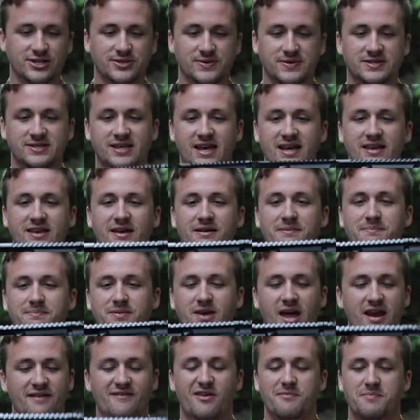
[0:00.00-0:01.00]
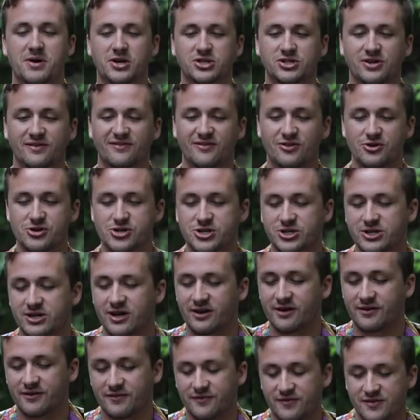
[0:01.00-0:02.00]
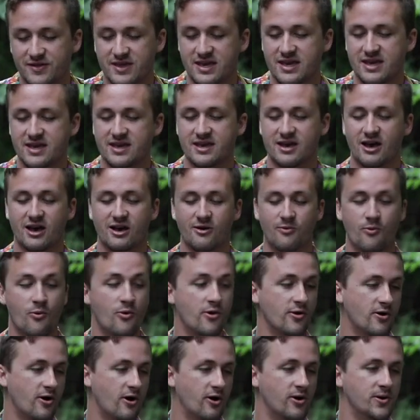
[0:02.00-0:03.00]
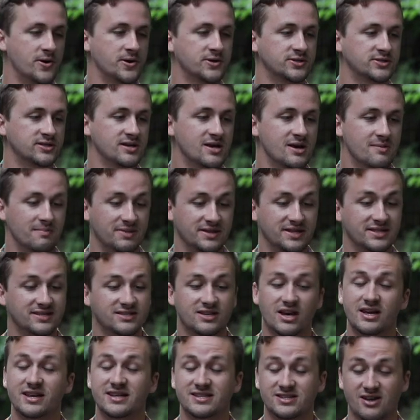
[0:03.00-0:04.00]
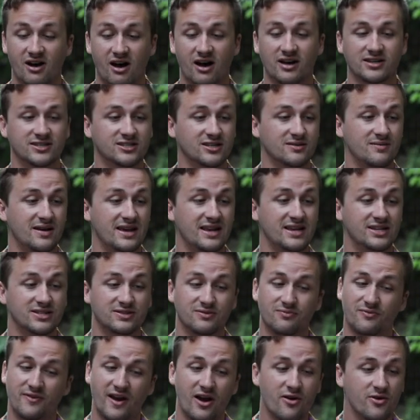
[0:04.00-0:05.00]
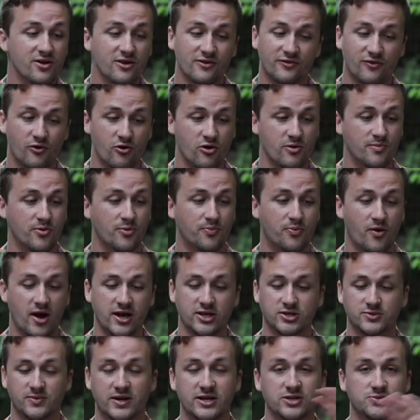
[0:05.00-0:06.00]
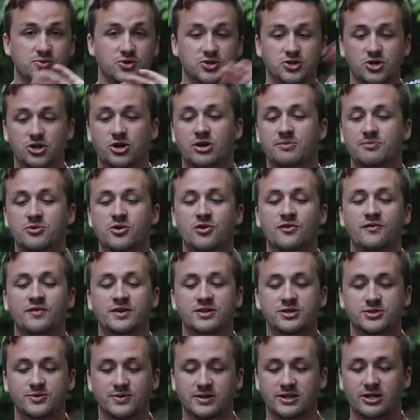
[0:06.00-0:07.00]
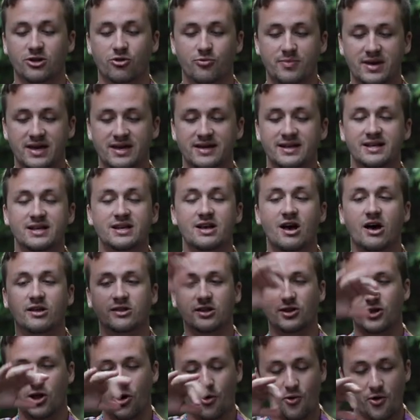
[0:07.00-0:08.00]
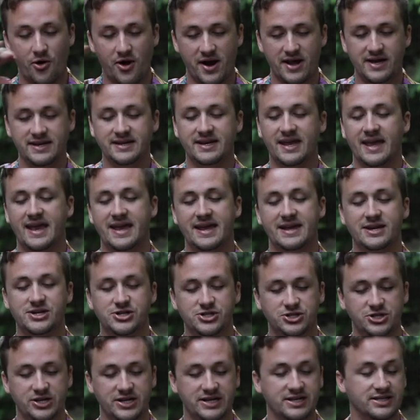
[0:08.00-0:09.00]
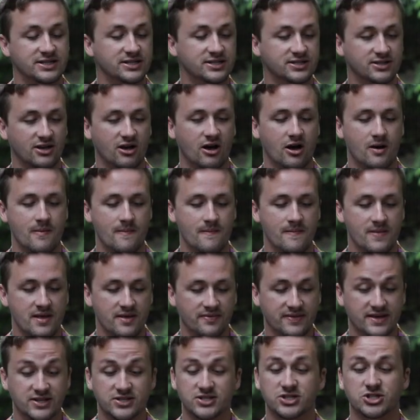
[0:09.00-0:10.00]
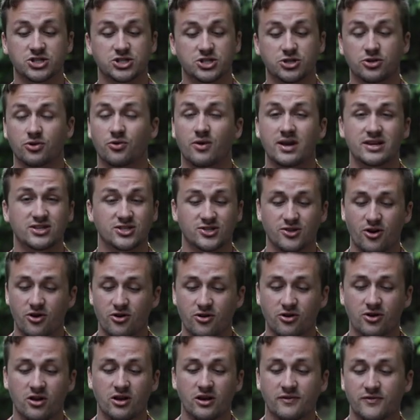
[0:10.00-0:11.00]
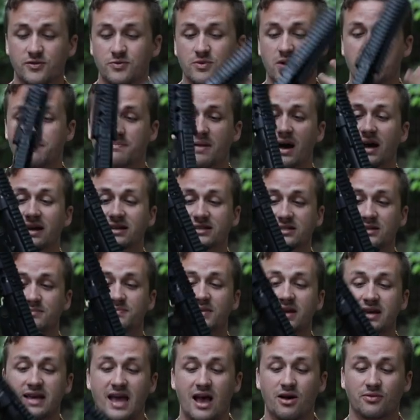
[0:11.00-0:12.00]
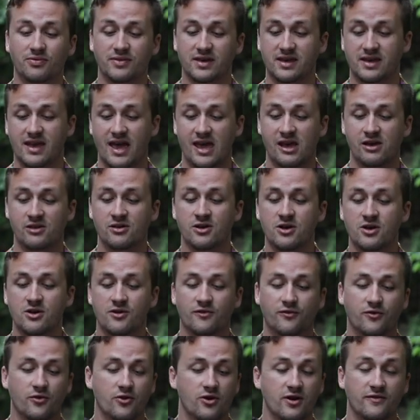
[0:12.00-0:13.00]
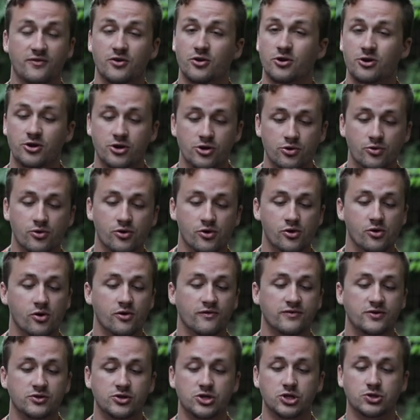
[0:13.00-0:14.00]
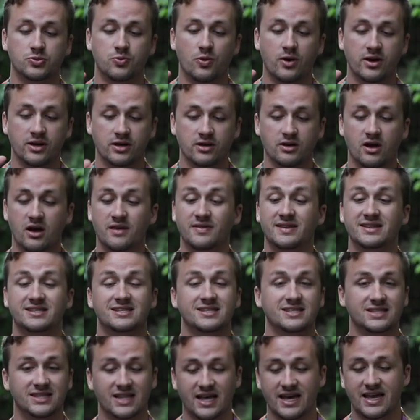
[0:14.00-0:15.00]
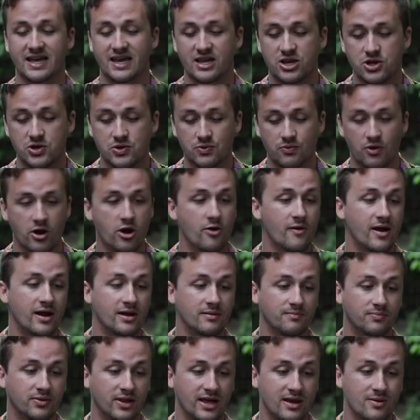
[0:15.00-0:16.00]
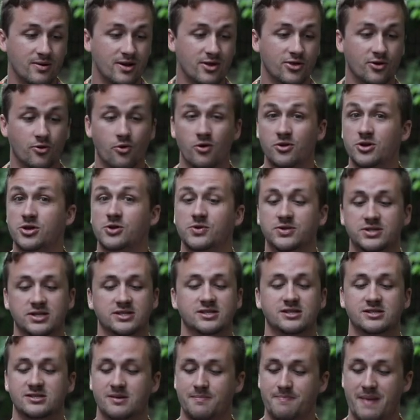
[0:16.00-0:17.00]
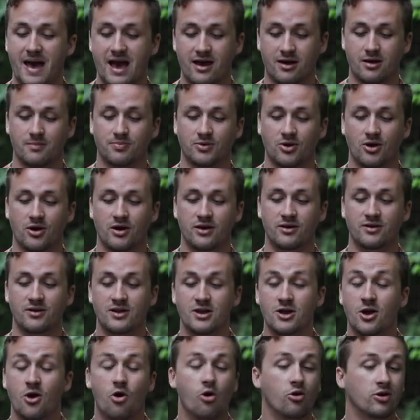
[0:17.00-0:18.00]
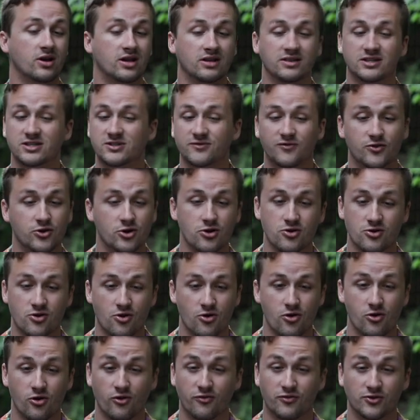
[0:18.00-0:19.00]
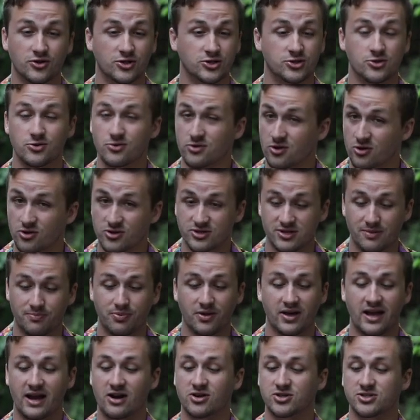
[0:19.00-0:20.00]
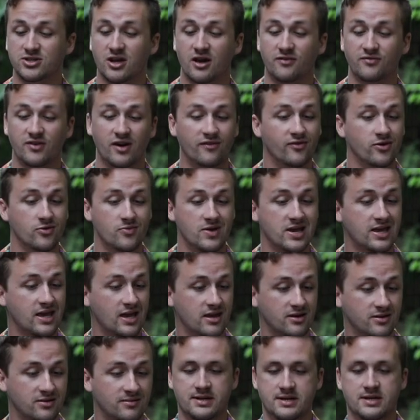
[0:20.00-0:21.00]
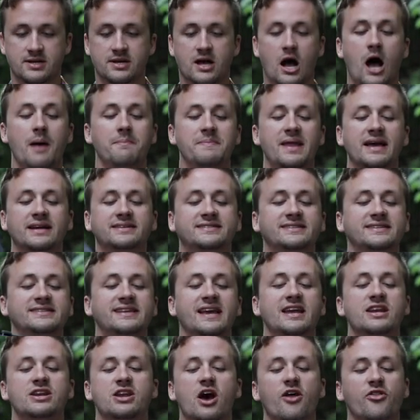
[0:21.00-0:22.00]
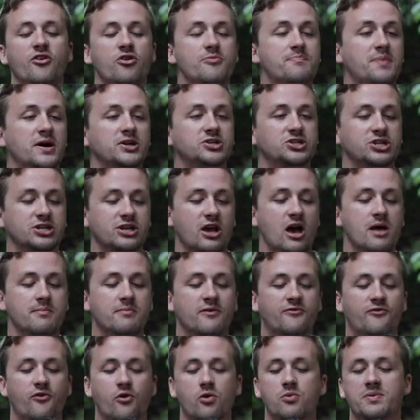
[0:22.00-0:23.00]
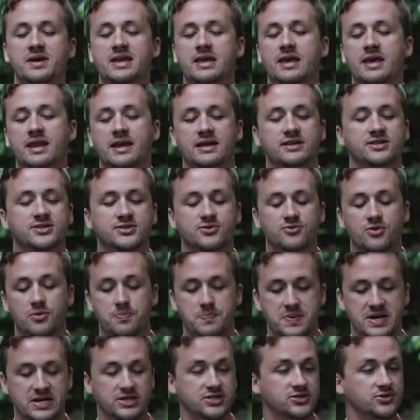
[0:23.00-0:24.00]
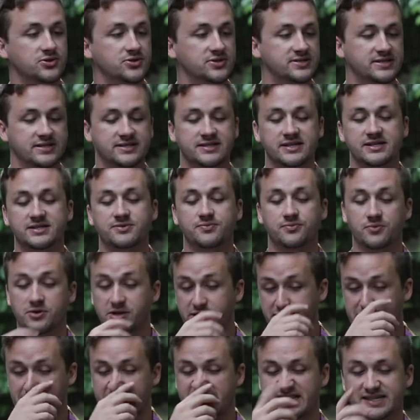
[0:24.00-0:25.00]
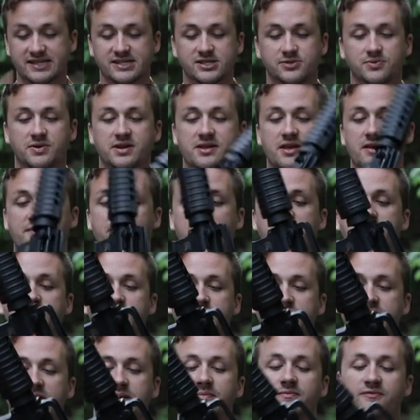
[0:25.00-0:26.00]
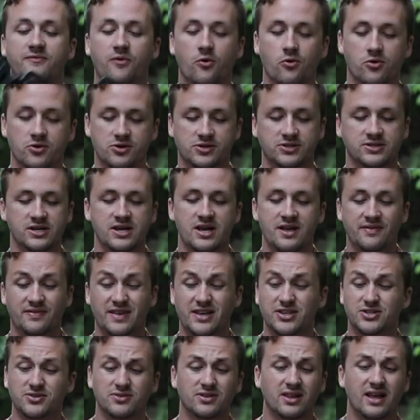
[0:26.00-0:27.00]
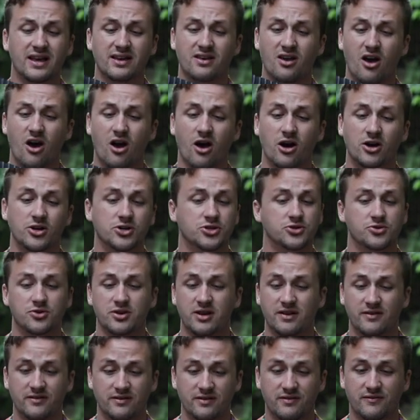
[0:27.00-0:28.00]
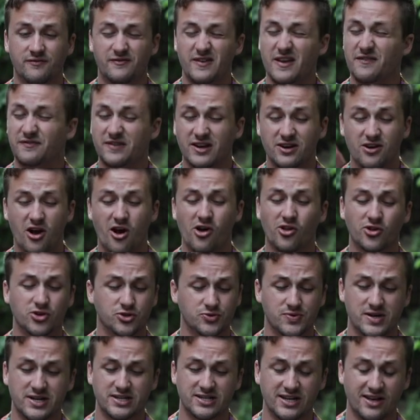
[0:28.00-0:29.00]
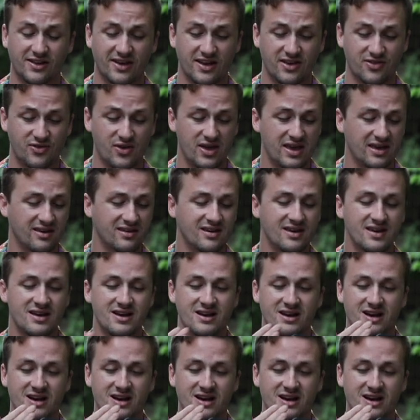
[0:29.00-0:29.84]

So it's like a kind of a budget version of the Warthogs. But this gun is awesome. It is very affordable price-wise. We're starting to move into a little bit of the lower-end AEGs. These are just a great starter gun if you want to buy something out the gate for if you're newer, or if you just want a gun that's light and you can run around and play with, or use this as a backup gun, or give this for your girl, for the two girls that play airsoft every weekend. Up next is another budget gun before we get into the pistols. This is really nice. This is one of the Avengers M4s. These are like $150 retail, I think.